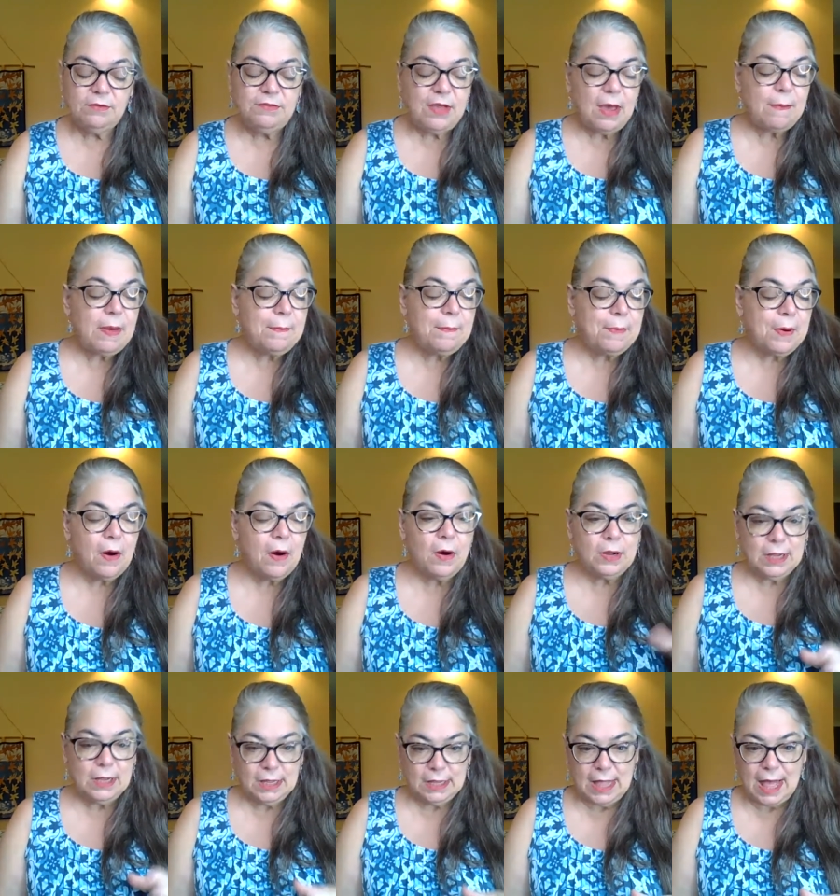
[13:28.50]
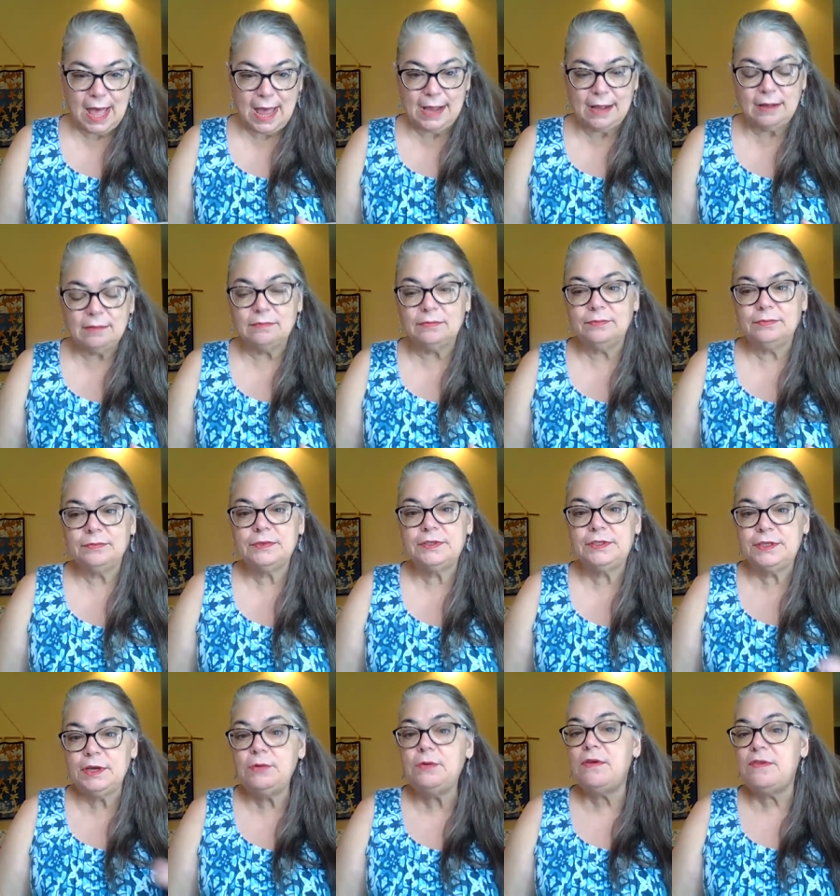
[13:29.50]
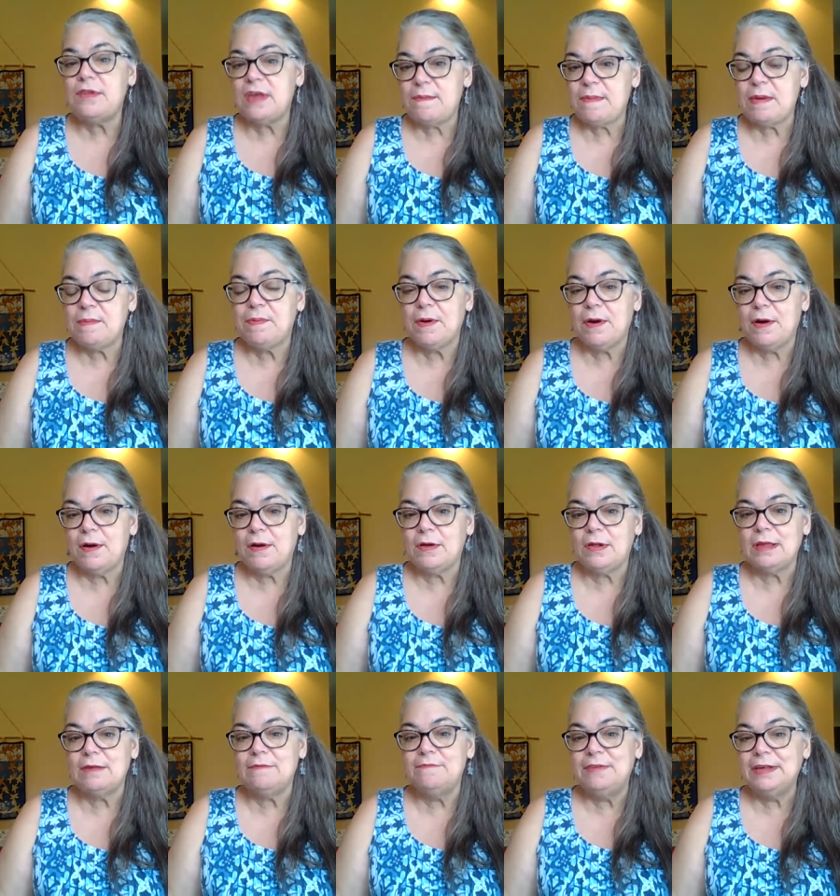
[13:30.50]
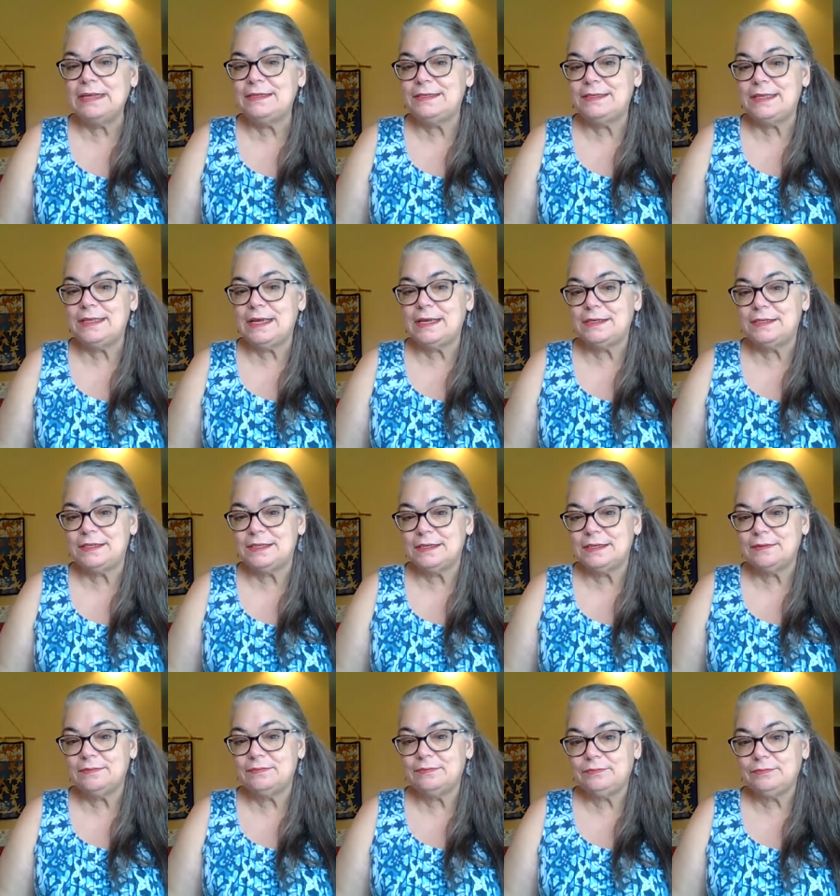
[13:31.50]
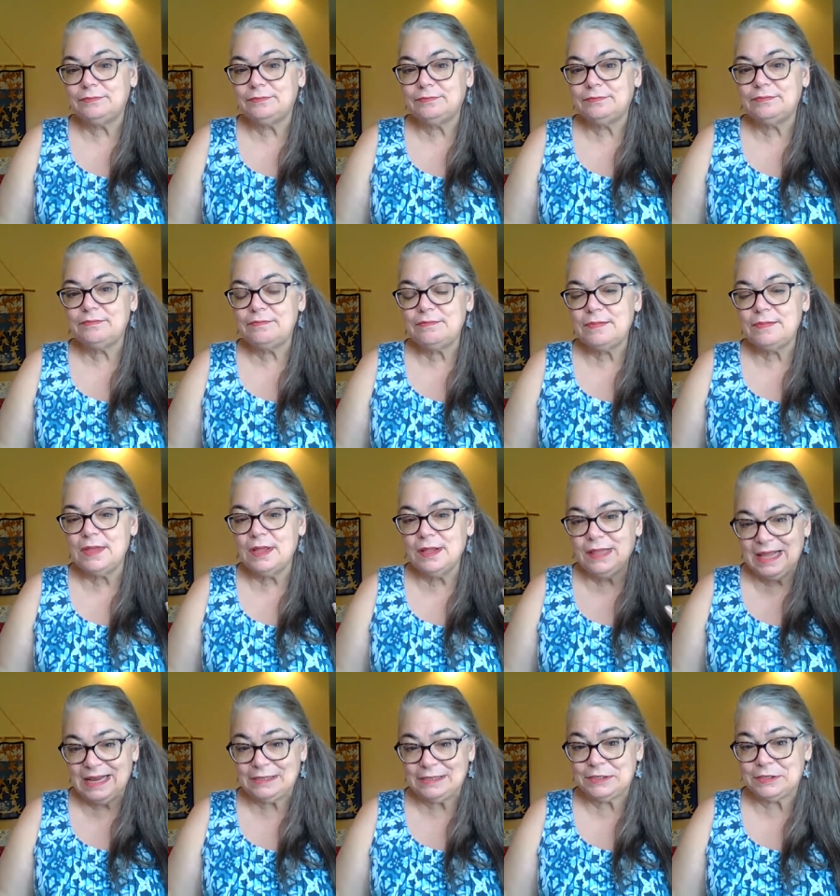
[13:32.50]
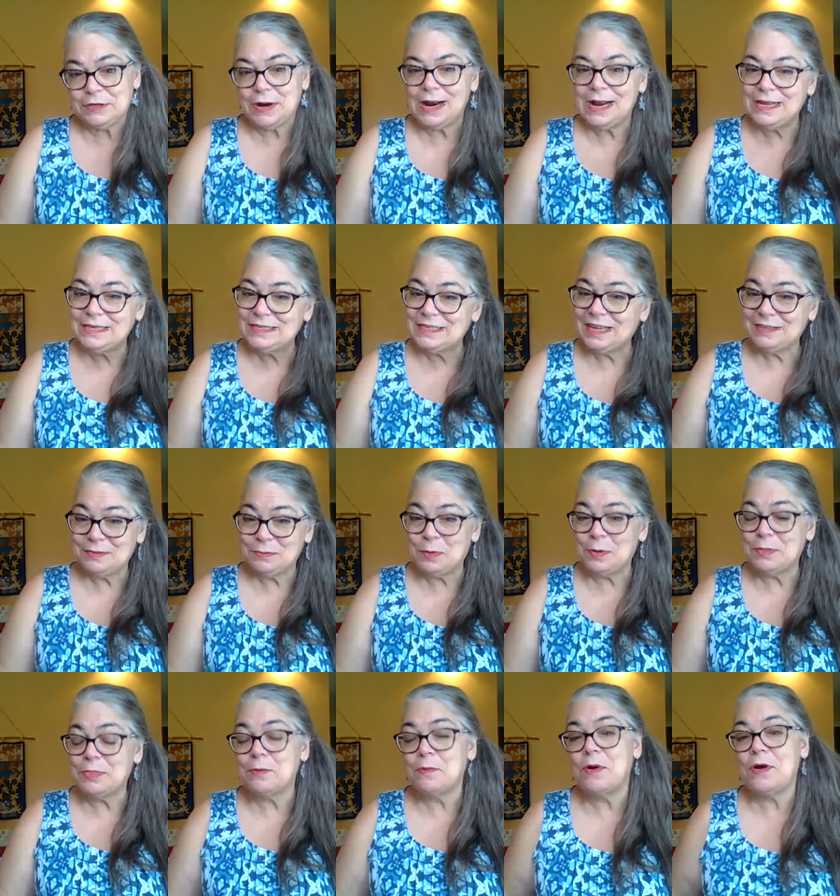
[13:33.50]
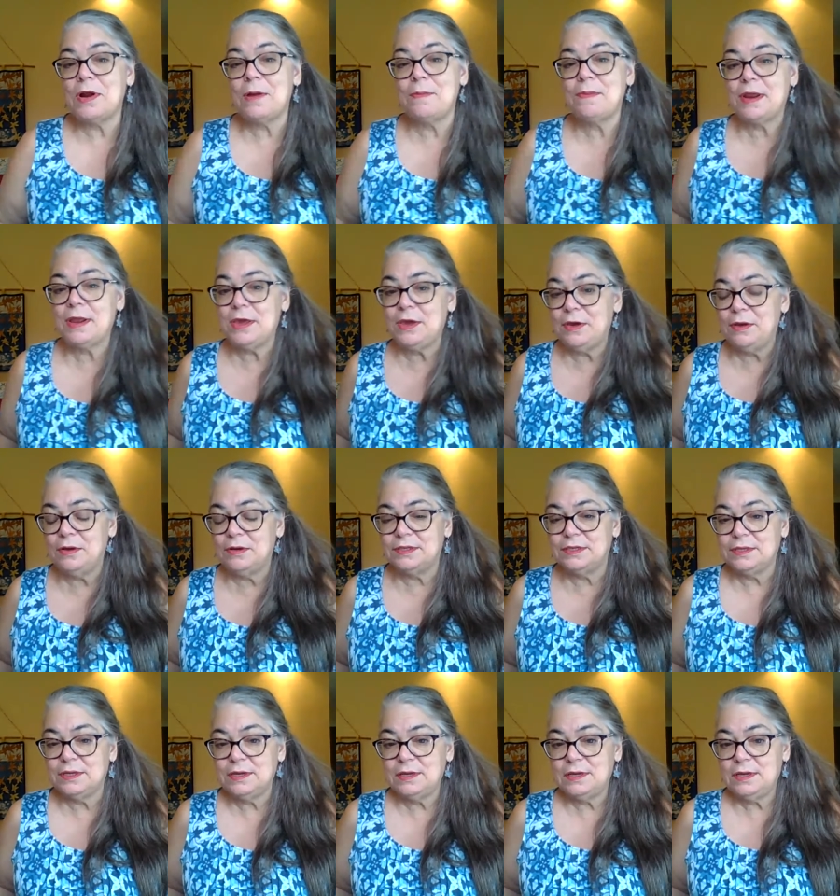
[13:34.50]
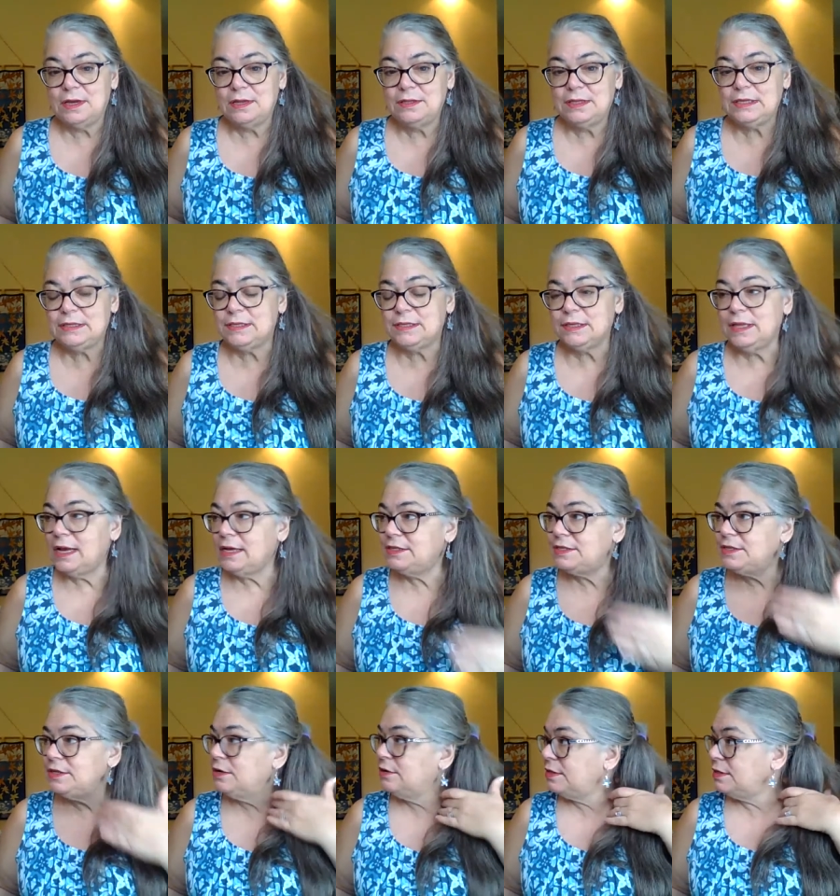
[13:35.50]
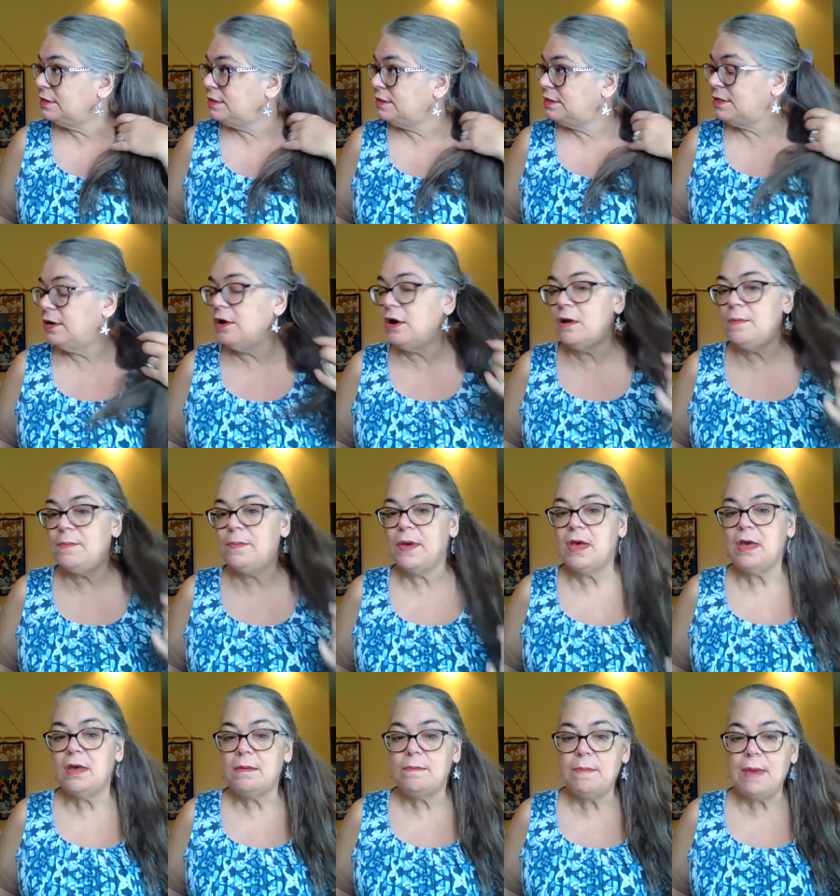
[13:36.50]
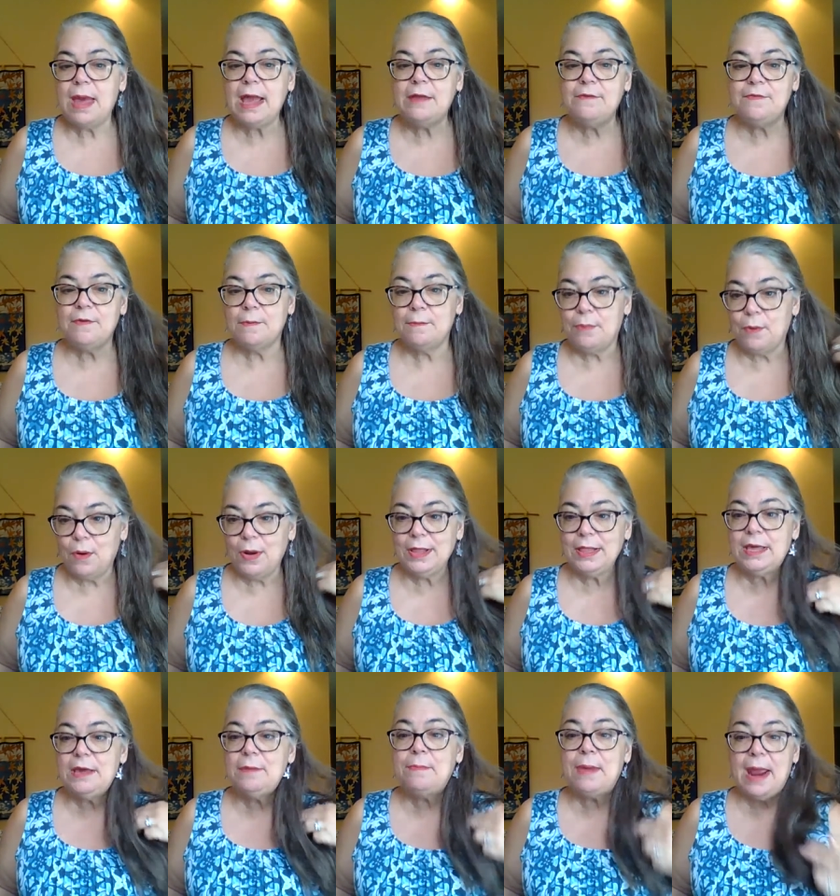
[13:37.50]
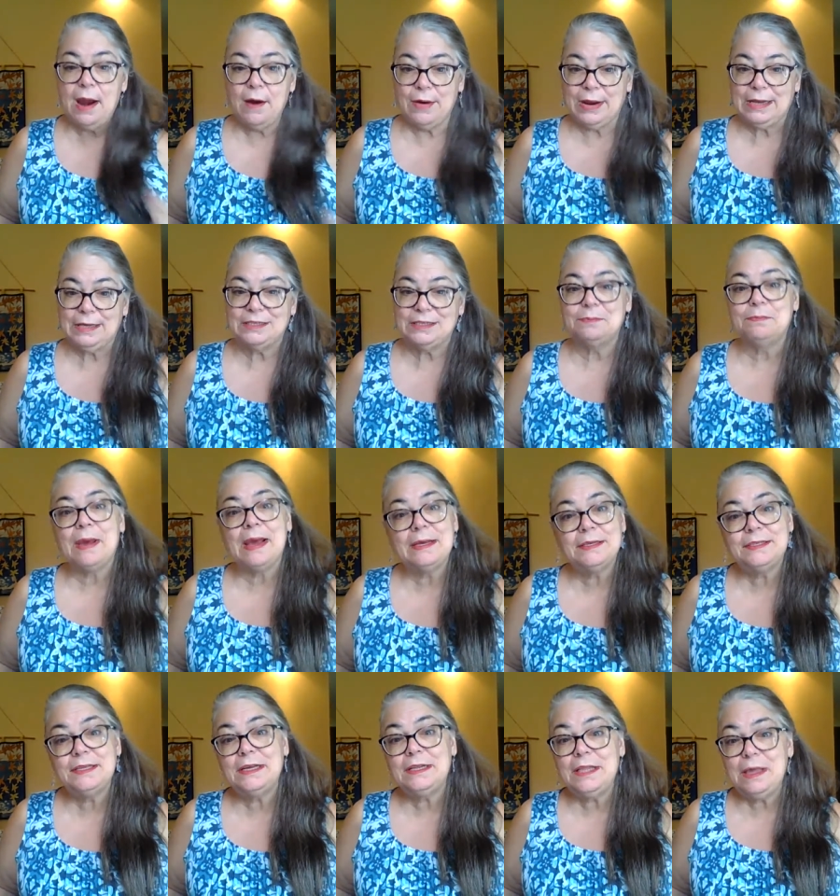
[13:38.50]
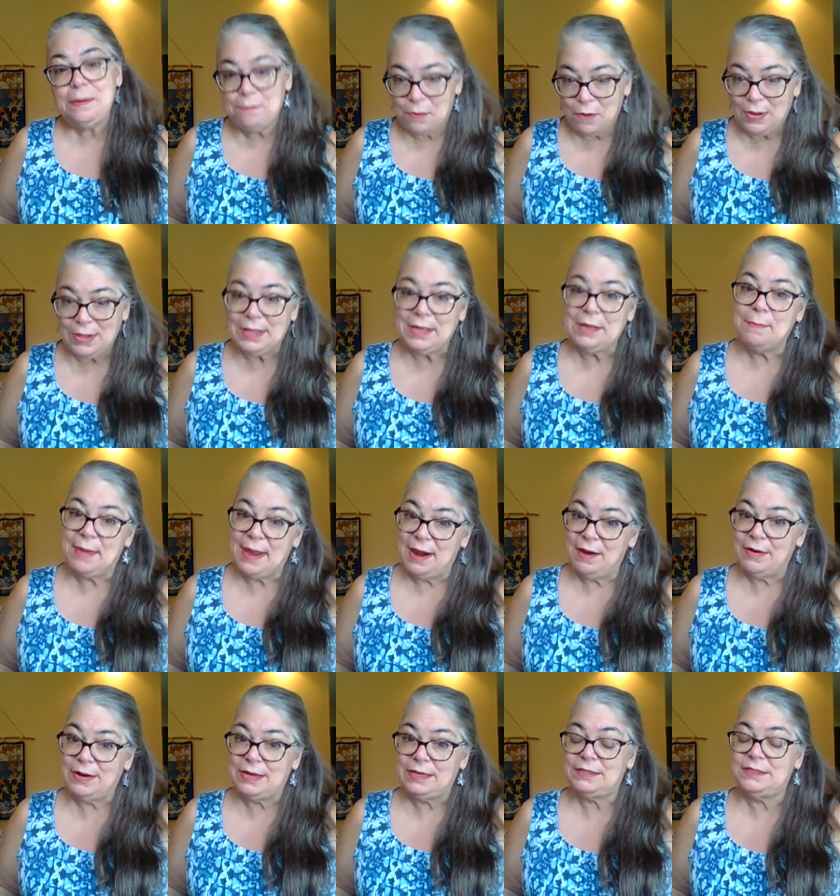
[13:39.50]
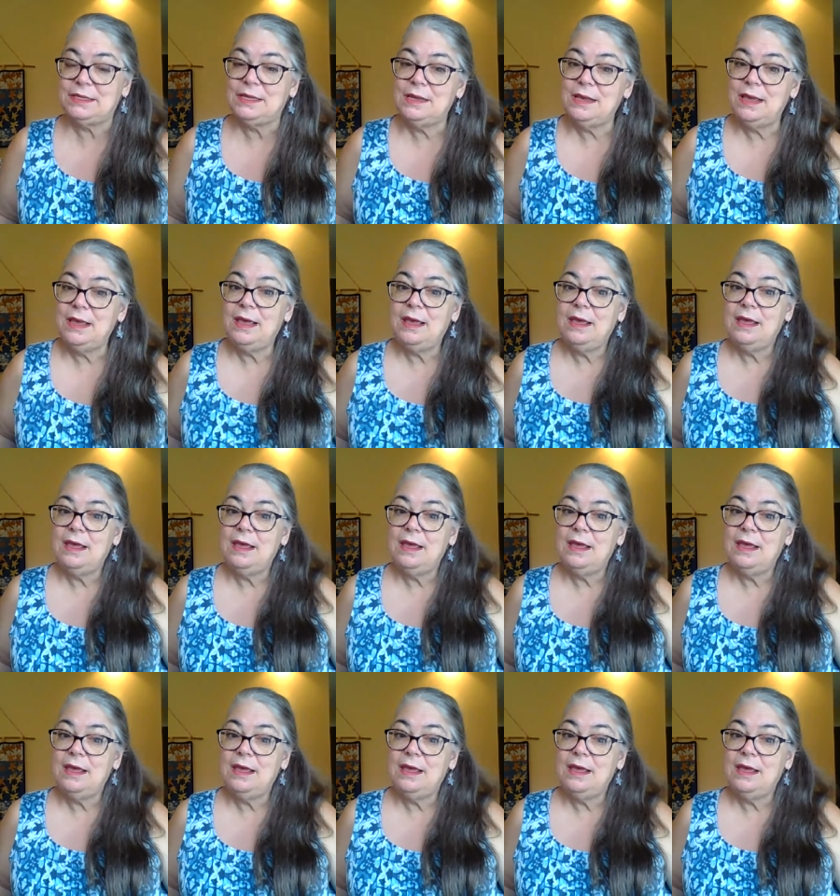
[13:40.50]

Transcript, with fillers: So Debi Pearl alike, pseudo Debi Pearl invents this elixir. I guess that's what the word I'm going to use. This elixir, this syrup made from boiling berries, basically boiling berries,